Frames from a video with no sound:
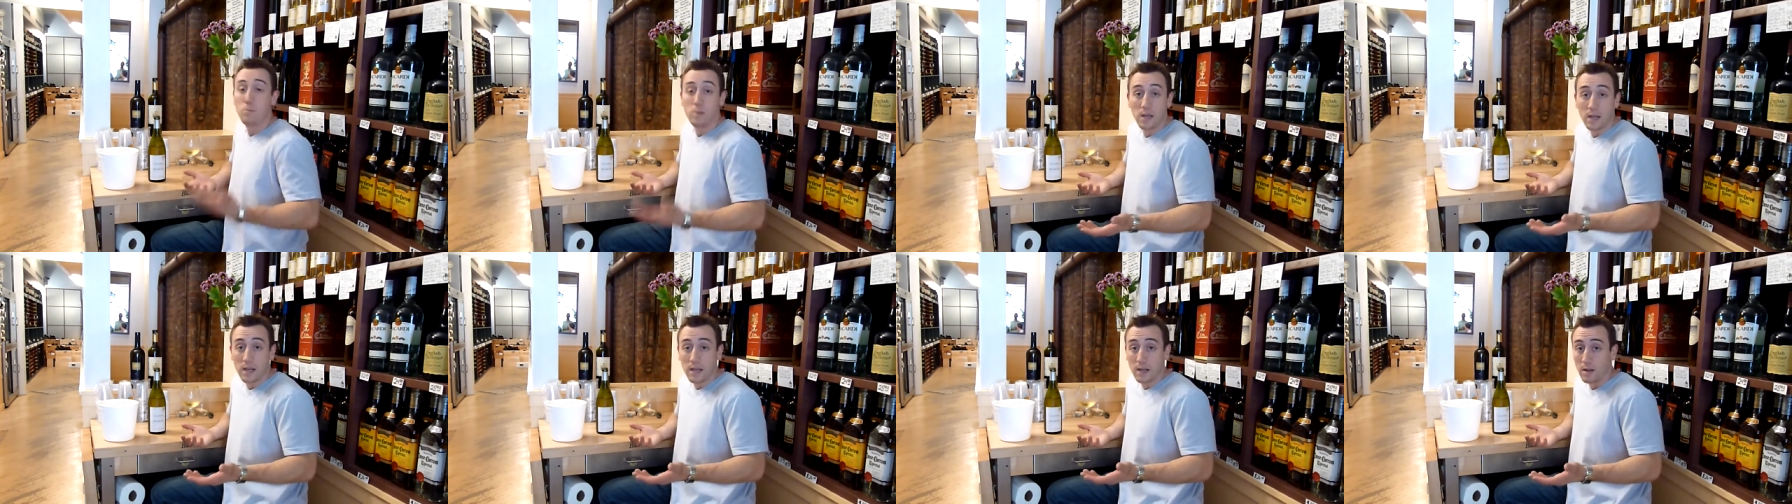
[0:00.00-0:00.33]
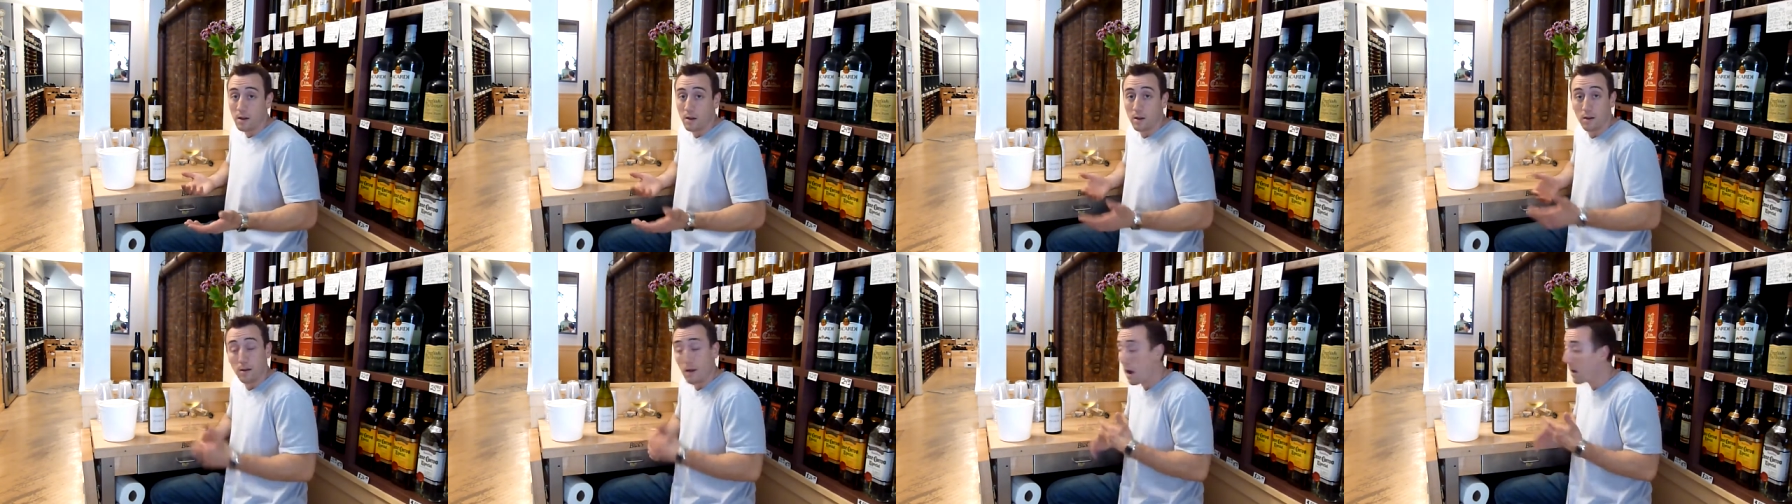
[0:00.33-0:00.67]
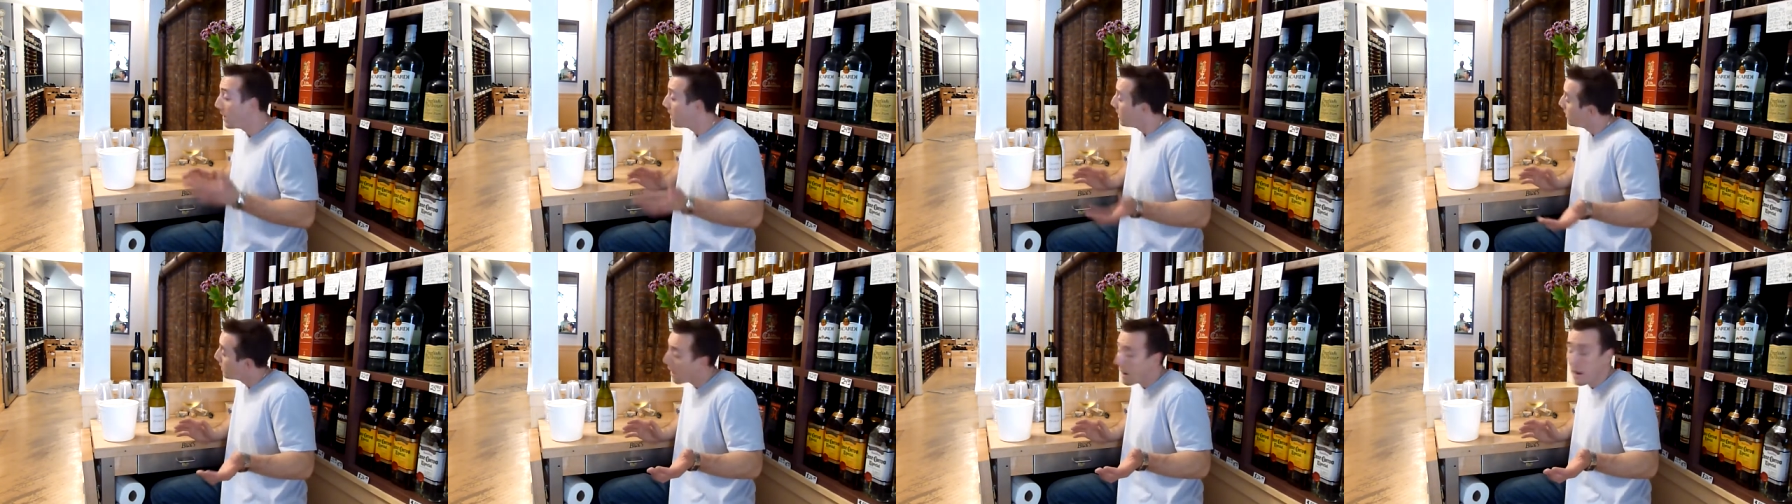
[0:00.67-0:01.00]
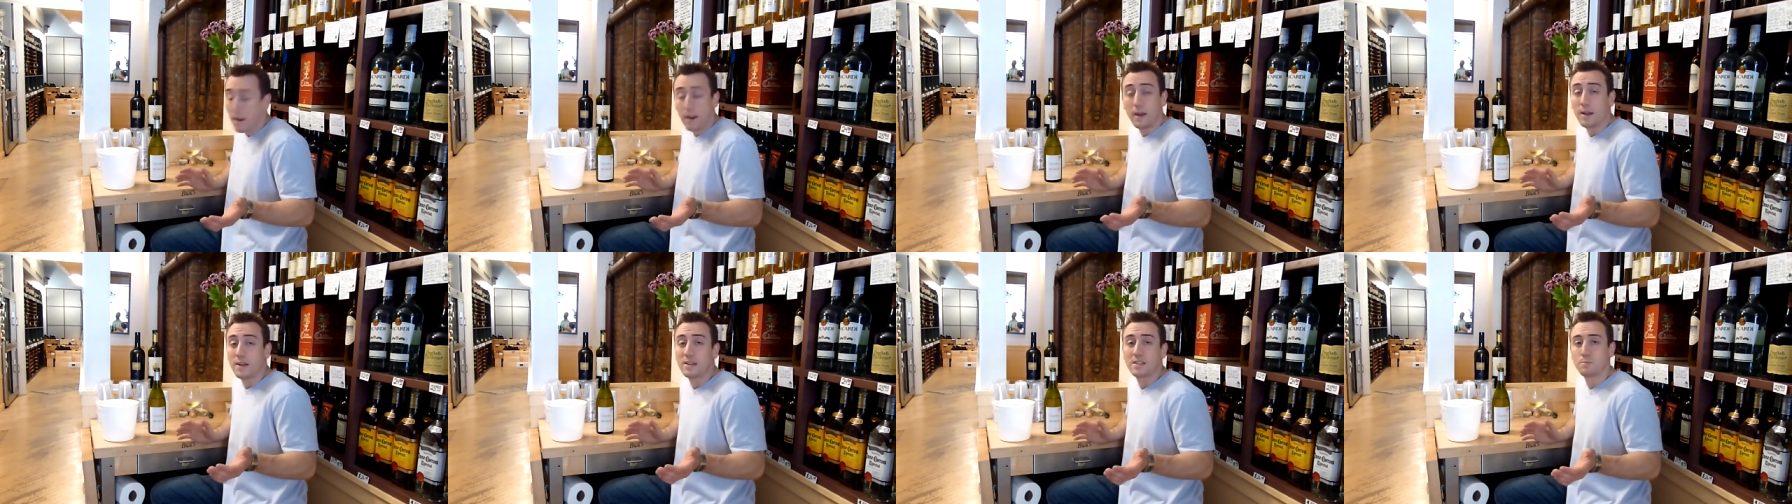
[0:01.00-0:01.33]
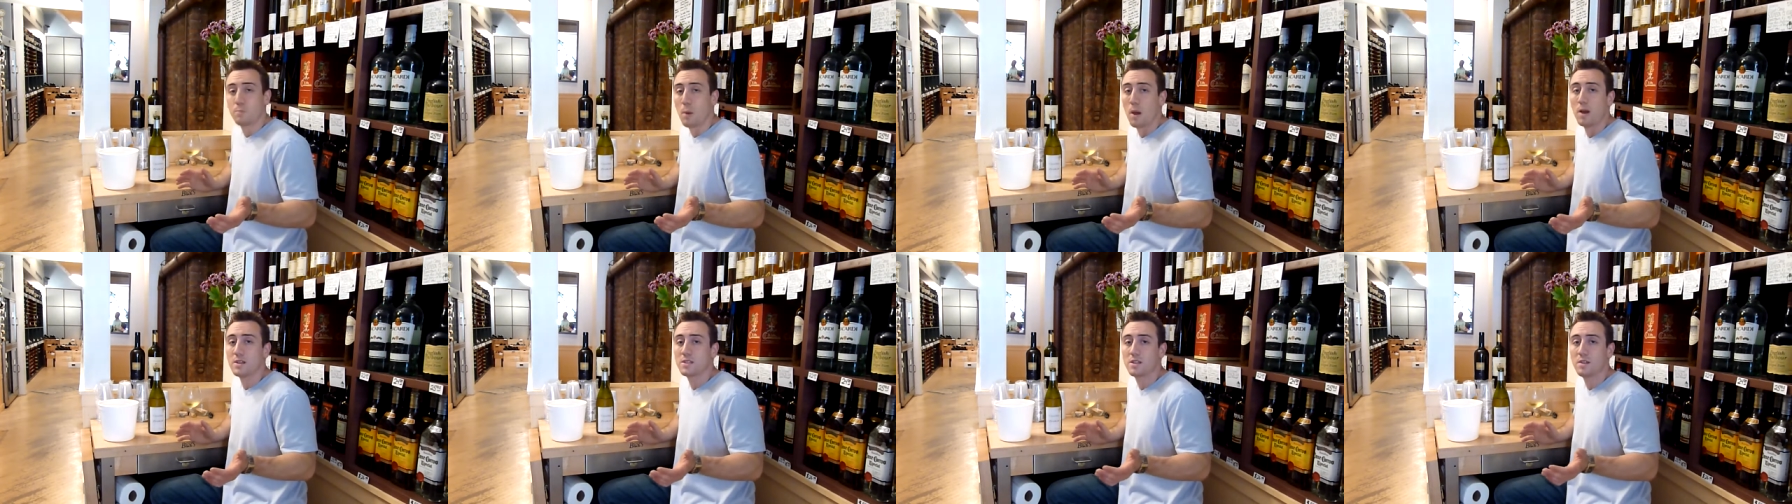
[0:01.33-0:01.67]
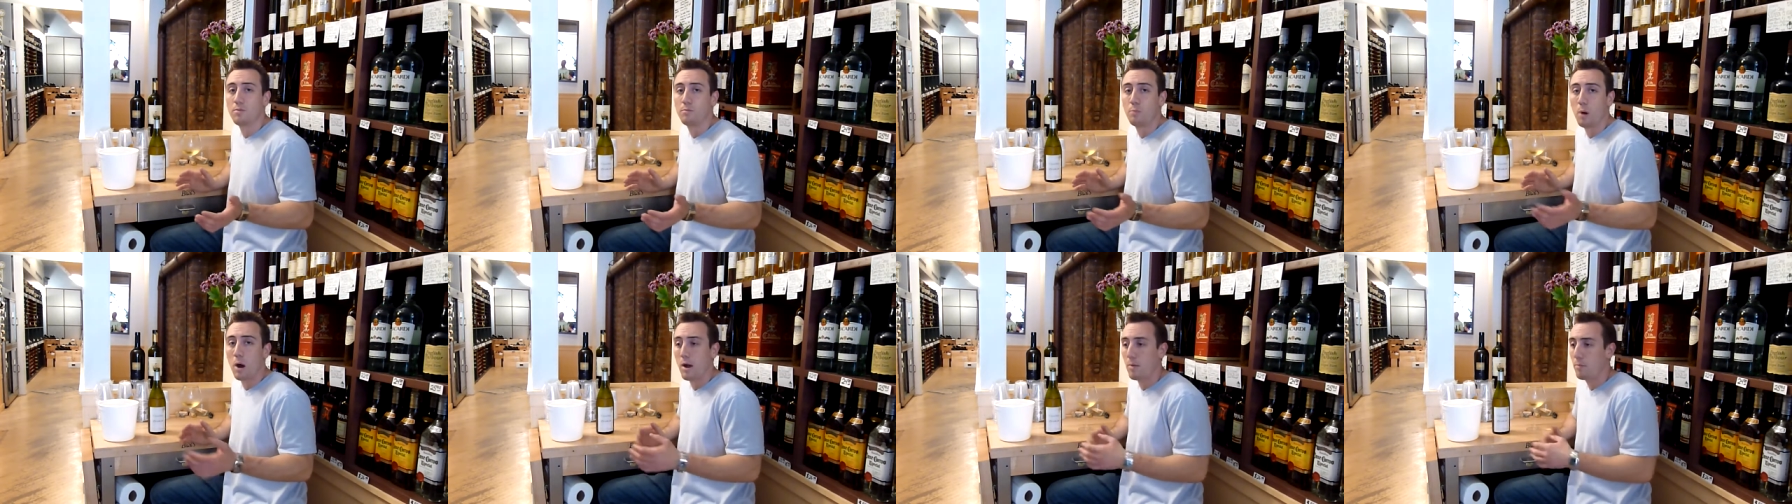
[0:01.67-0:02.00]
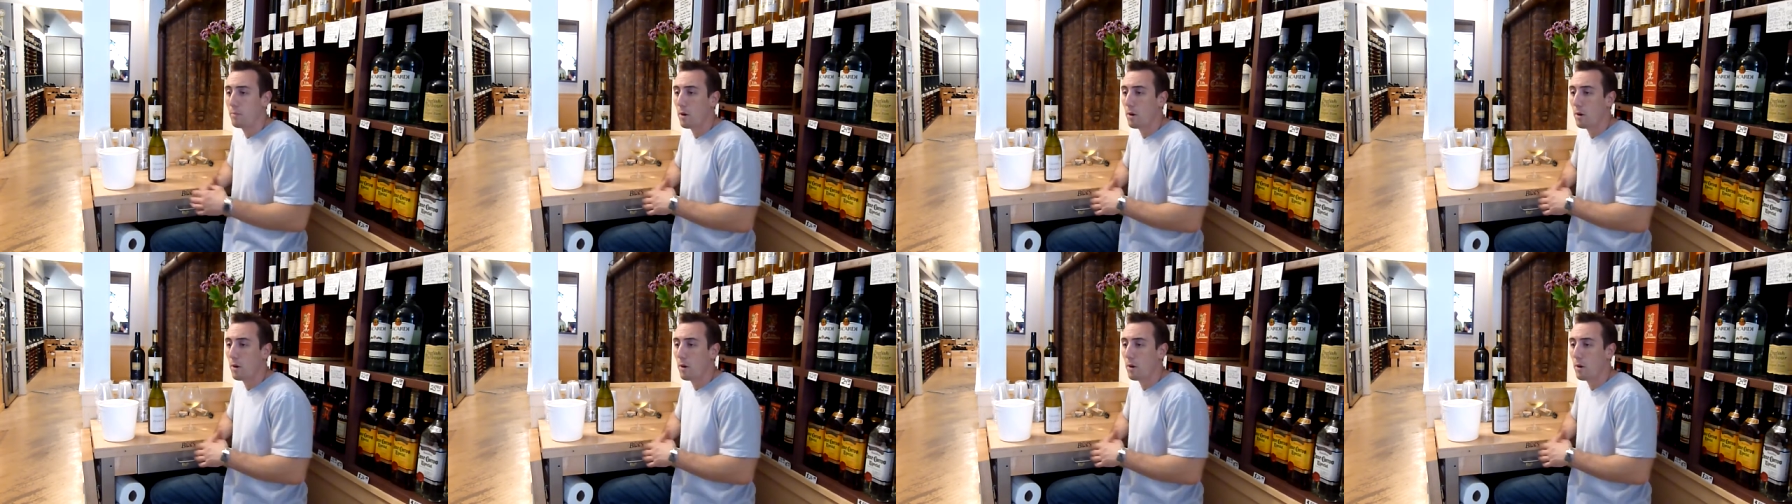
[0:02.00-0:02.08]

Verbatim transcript: me, not not inexpensive by